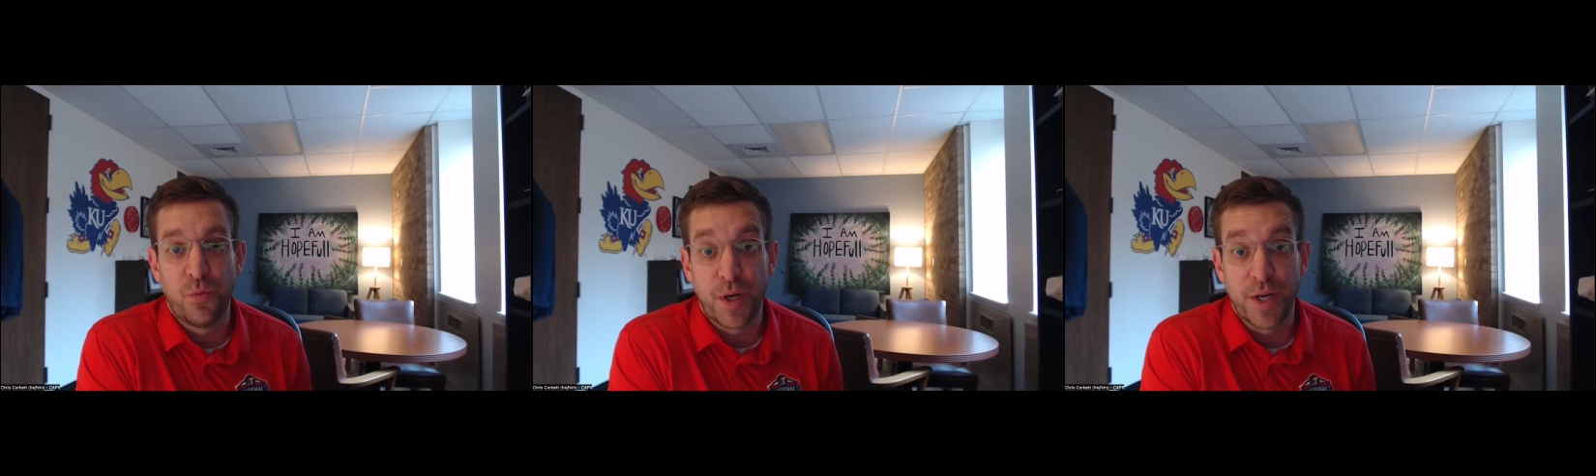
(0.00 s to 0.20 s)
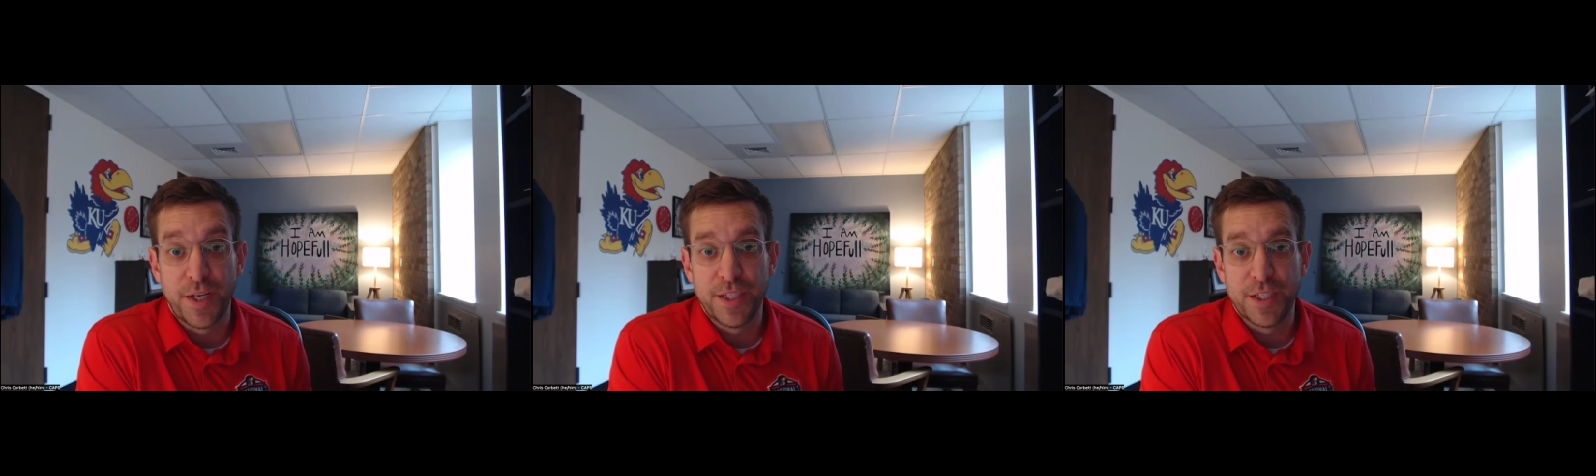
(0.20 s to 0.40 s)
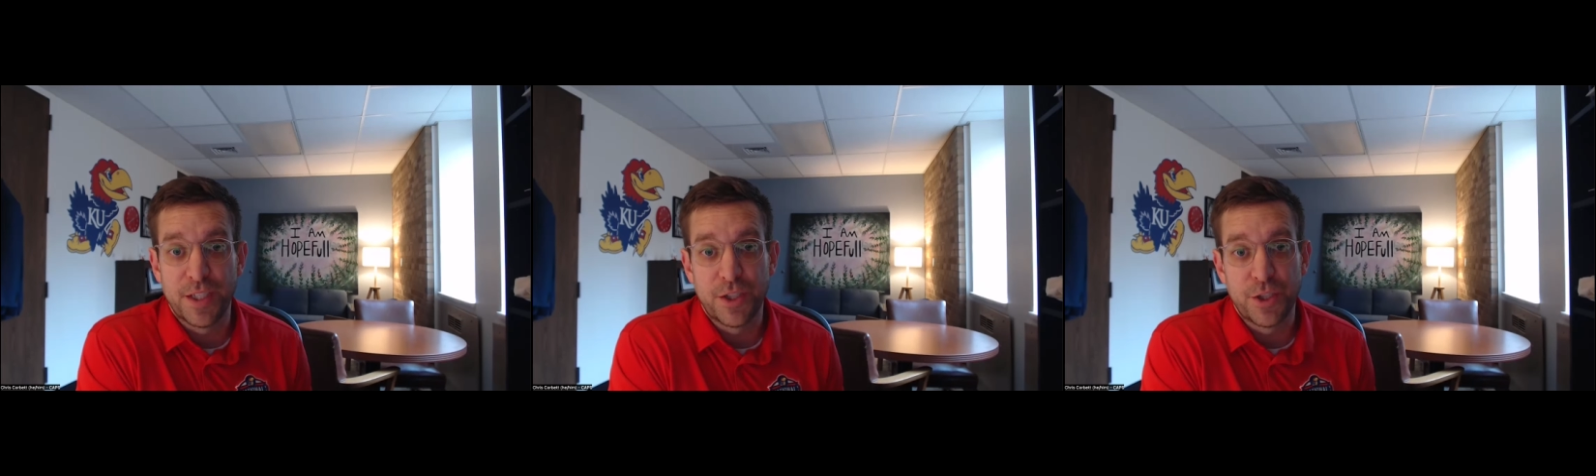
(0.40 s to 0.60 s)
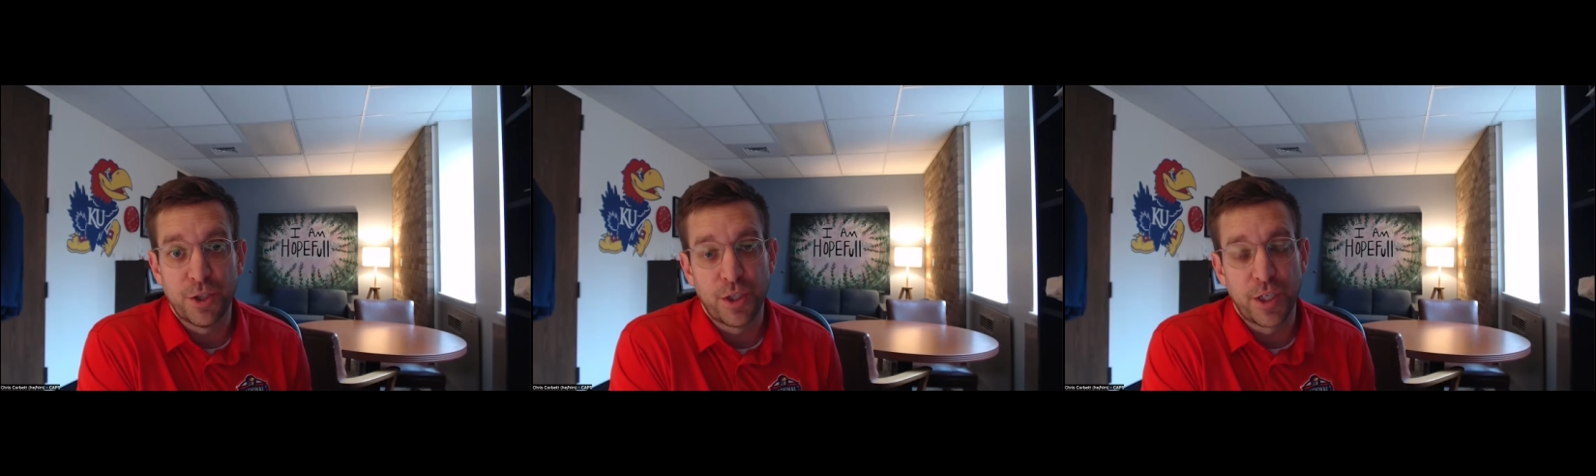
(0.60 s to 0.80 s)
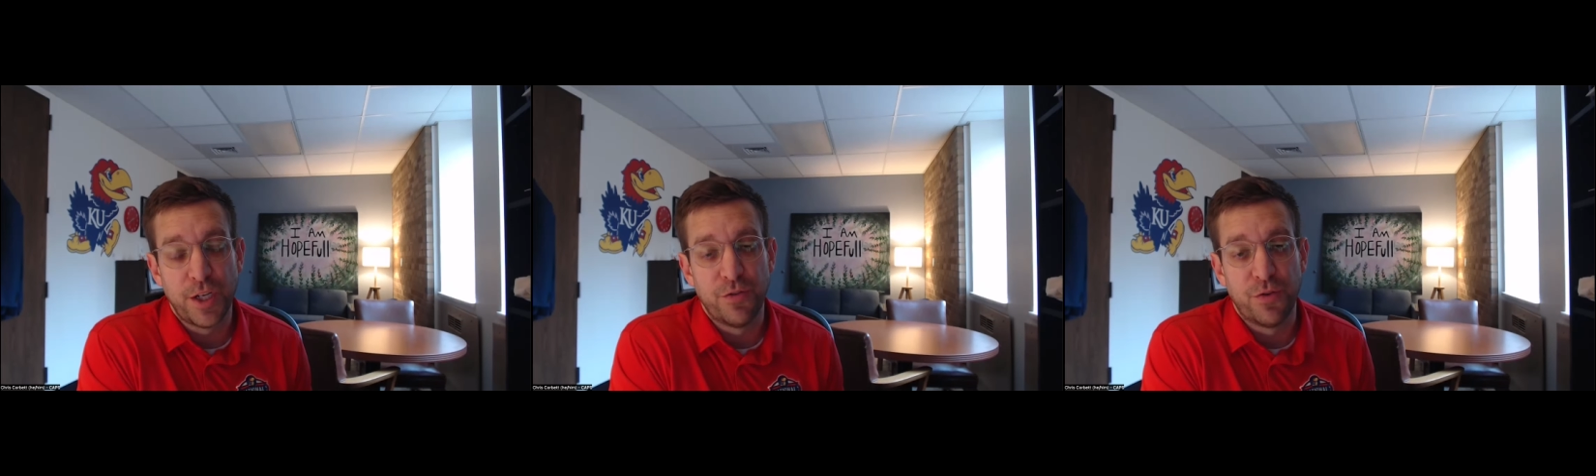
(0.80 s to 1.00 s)
what it is that you're
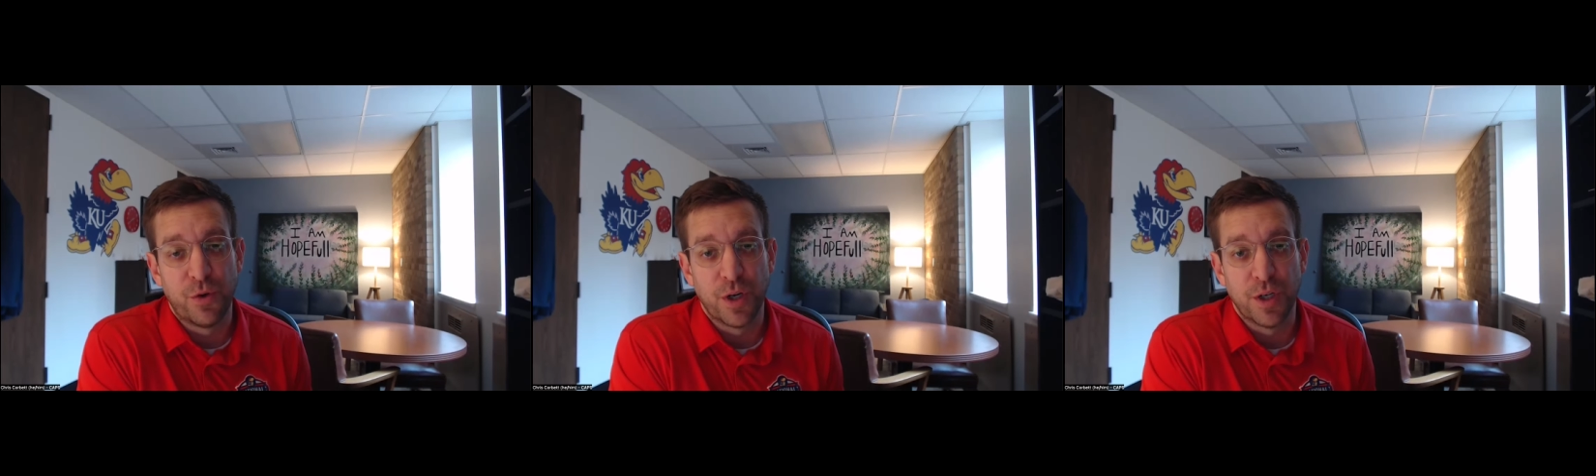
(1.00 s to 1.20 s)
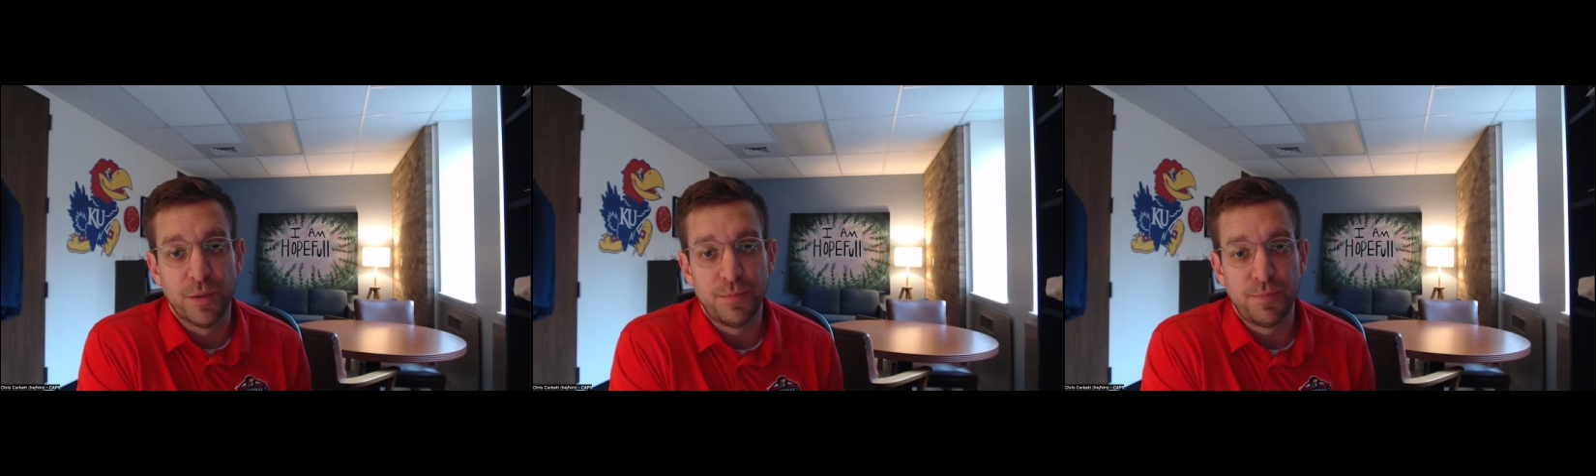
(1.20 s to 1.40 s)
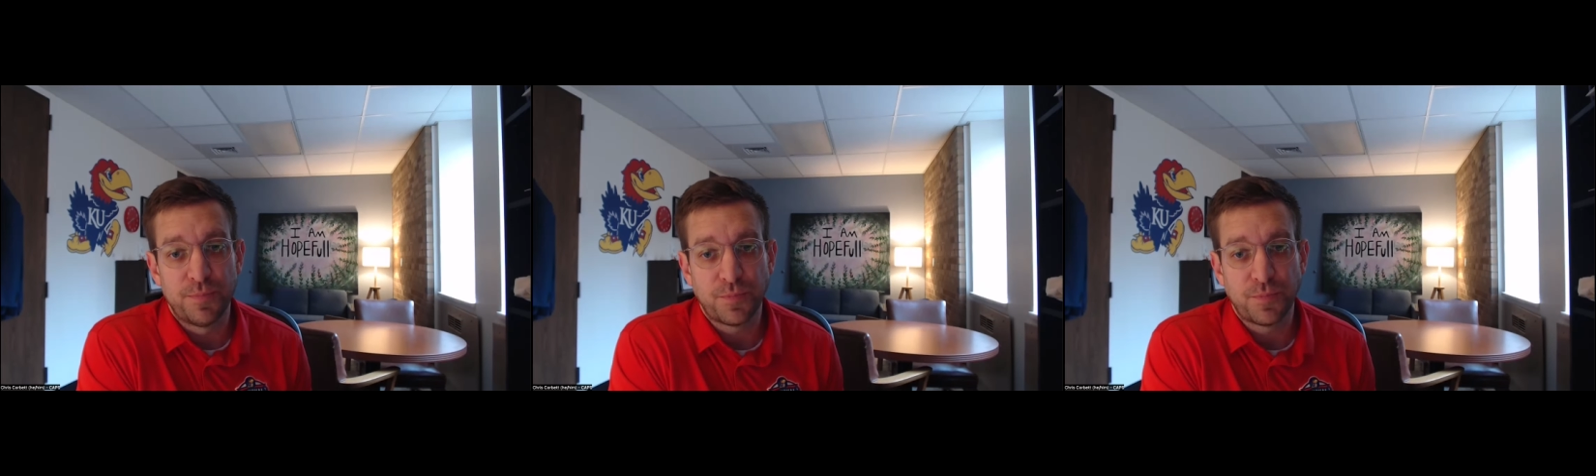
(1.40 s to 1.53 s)
looking for.